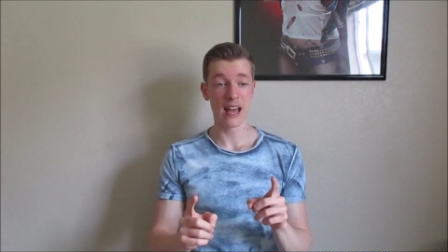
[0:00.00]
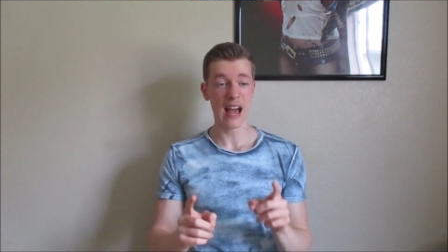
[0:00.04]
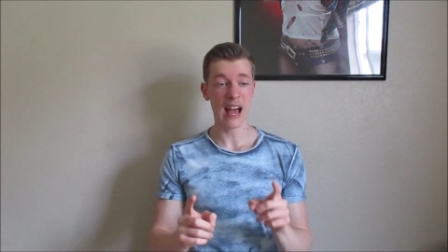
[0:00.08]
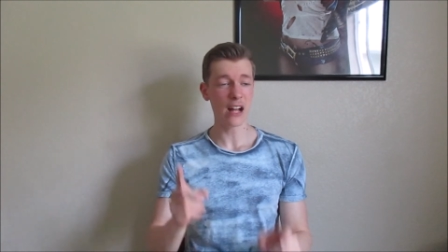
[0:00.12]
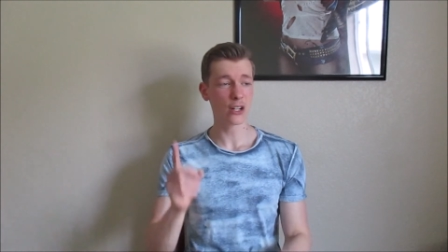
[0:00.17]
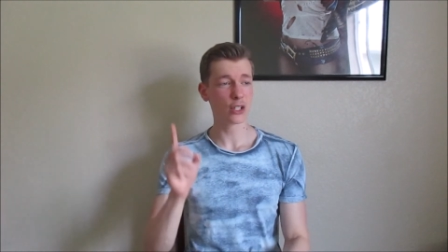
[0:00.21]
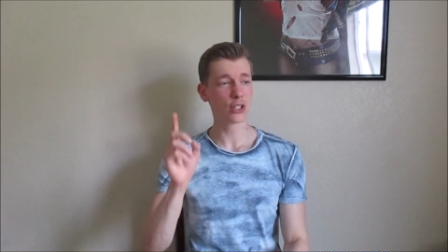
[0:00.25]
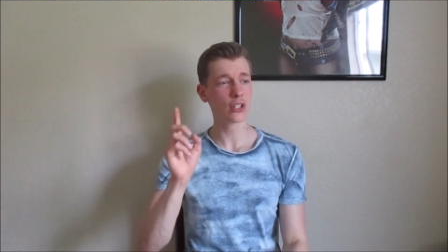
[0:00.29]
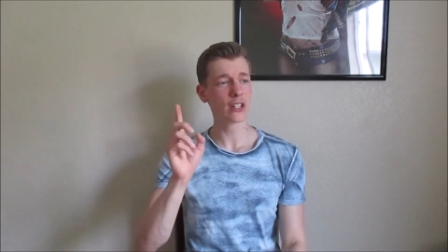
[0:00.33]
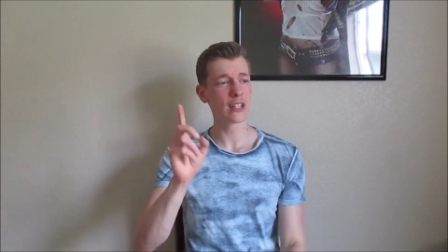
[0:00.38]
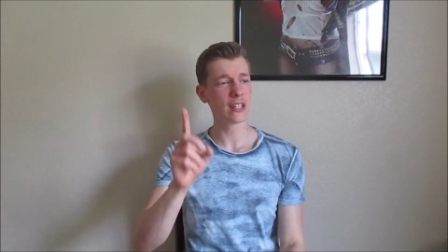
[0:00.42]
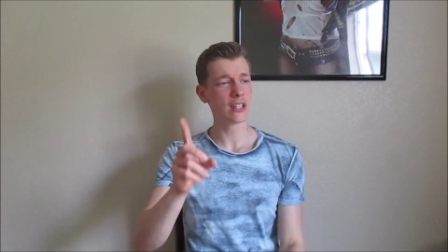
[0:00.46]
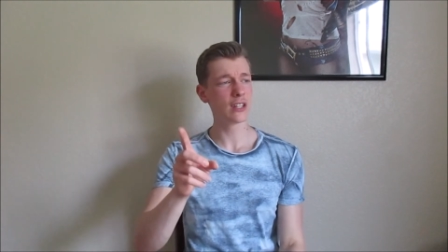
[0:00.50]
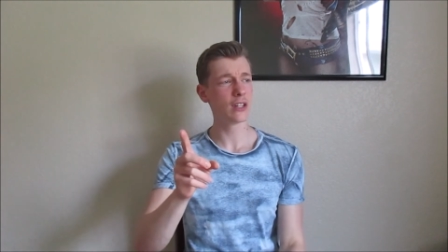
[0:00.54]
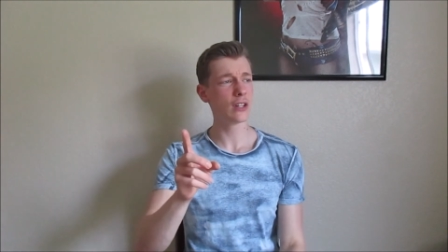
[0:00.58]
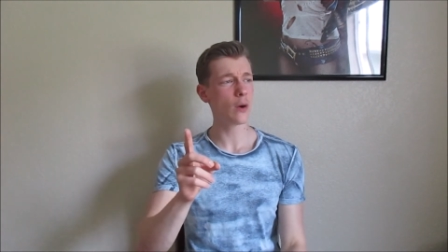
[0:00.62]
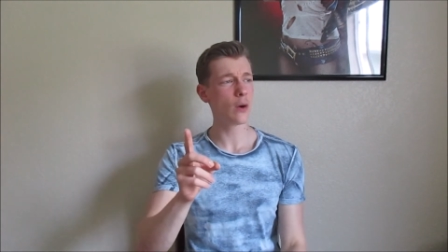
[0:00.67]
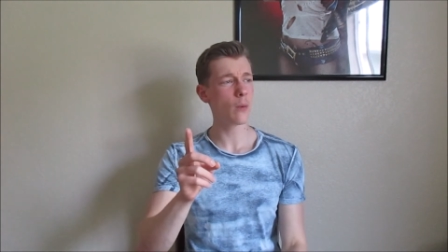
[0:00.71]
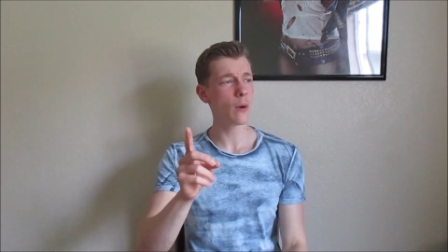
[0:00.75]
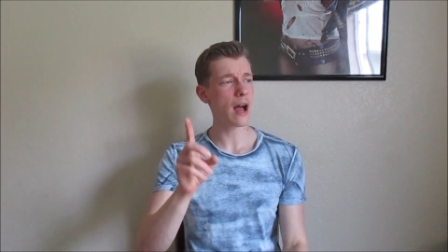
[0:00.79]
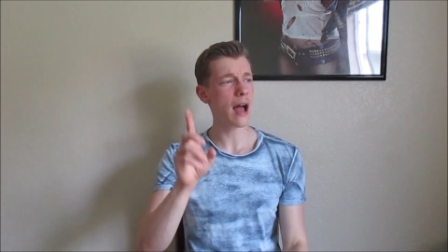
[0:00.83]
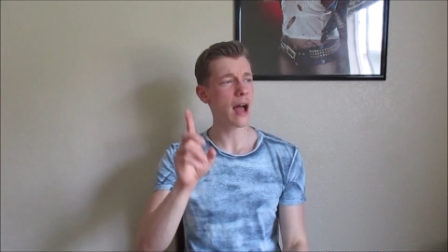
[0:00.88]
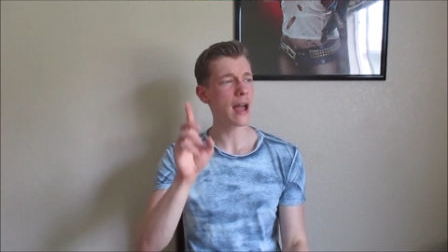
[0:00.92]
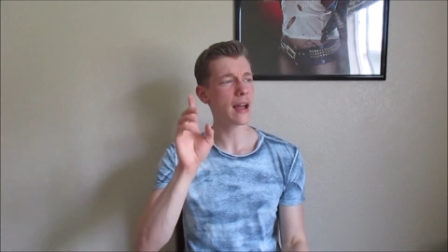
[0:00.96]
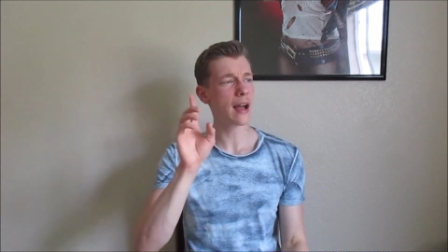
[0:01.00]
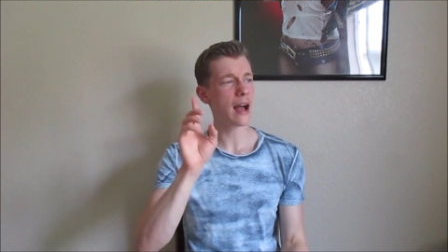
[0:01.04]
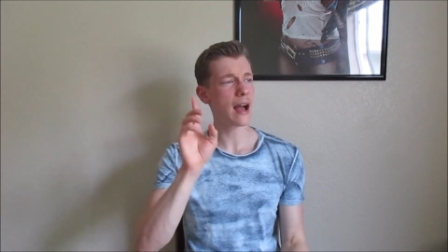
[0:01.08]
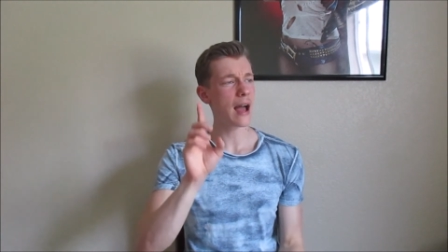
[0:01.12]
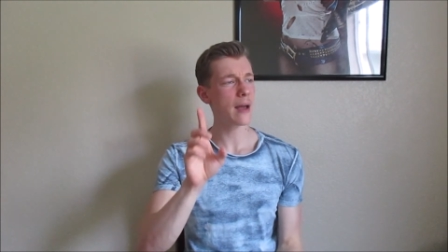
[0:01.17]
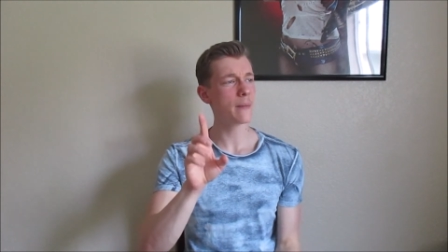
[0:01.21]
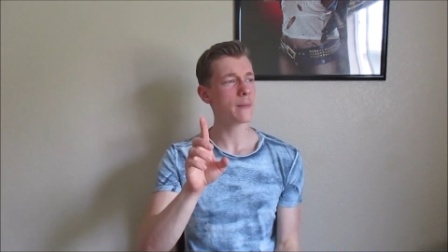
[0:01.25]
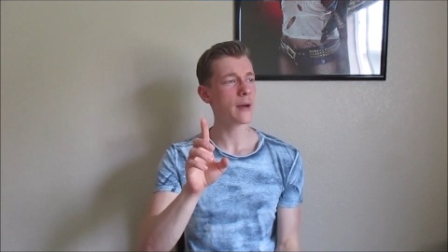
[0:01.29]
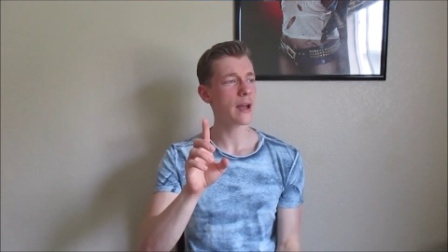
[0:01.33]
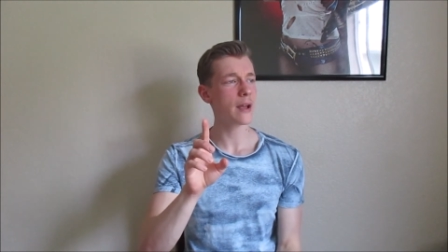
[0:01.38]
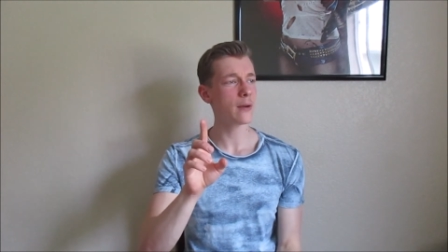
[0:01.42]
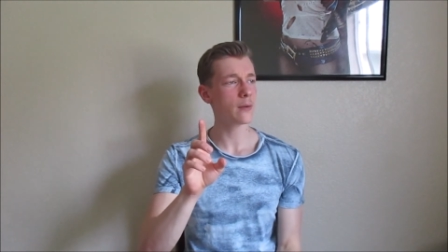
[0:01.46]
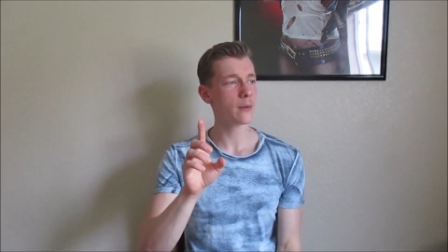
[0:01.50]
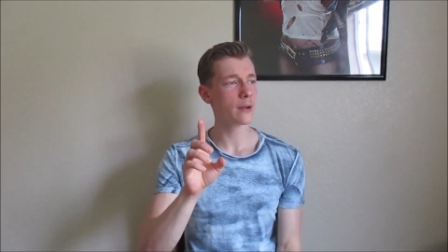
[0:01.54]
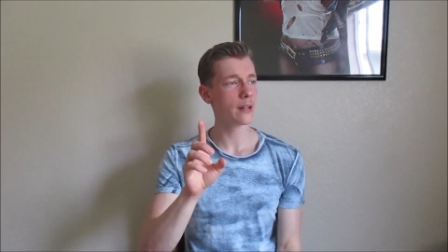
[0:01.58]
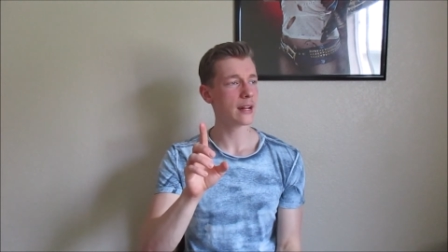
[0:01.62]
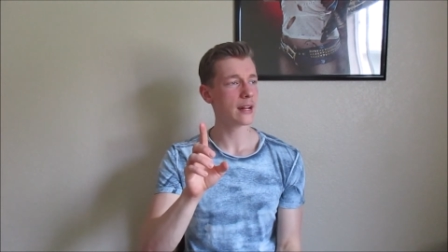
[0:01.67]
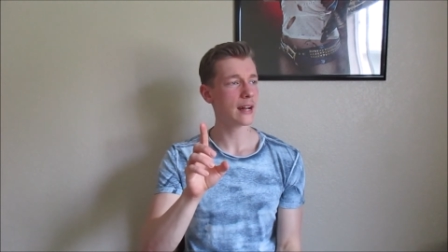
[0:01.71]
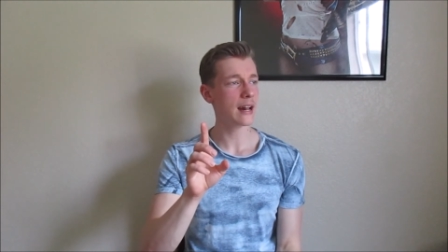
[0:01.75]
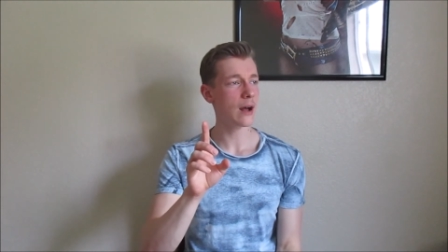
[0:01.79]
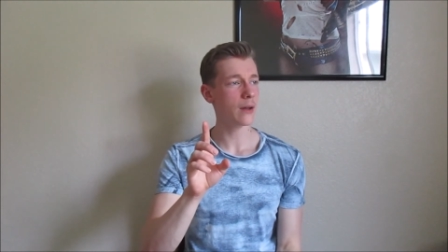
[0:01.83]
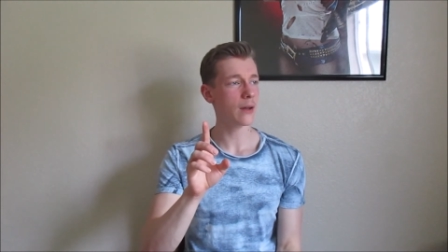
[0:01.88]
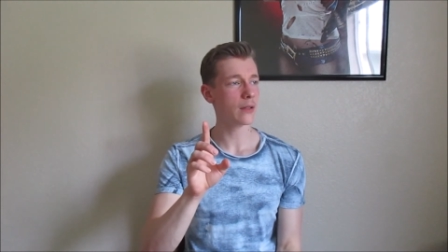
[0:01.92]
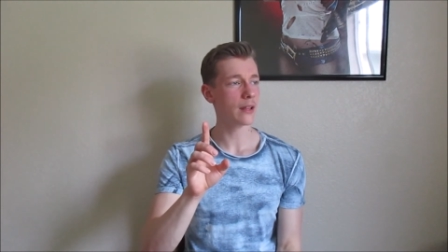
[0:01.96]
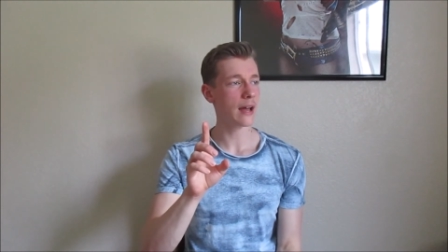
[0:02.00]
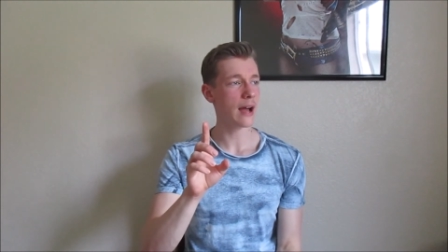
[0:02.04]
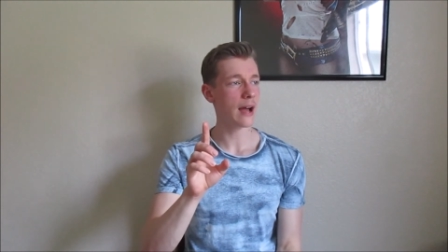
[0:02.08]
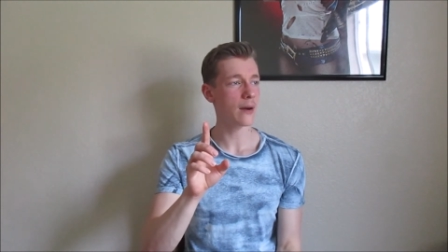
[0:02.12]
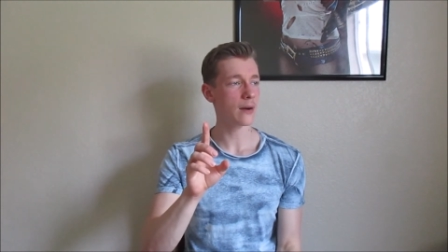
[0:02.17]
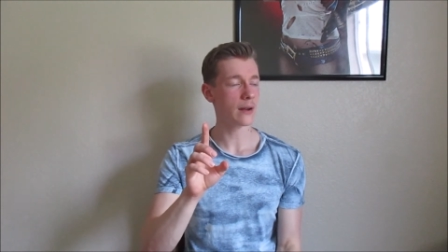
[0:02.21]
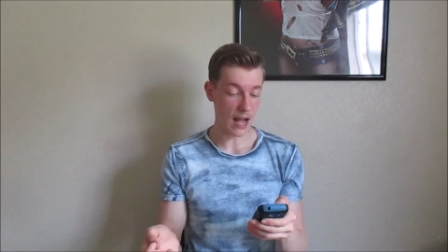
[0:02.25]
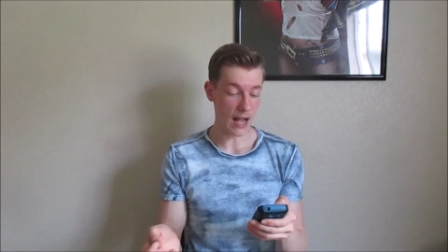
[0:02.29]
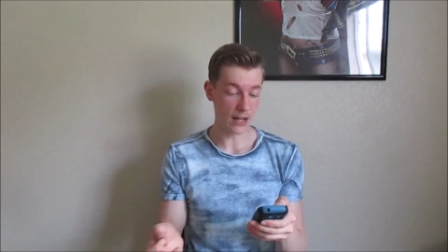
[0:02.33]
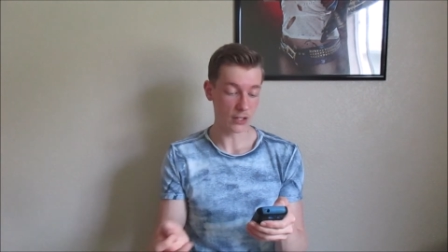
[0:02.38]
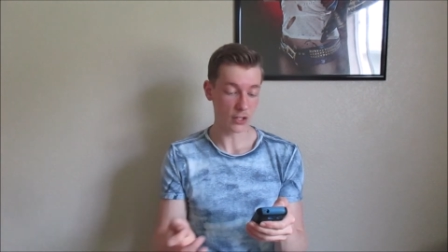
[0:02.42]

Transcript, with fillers: Actually, you know what, I, I might read it out loud.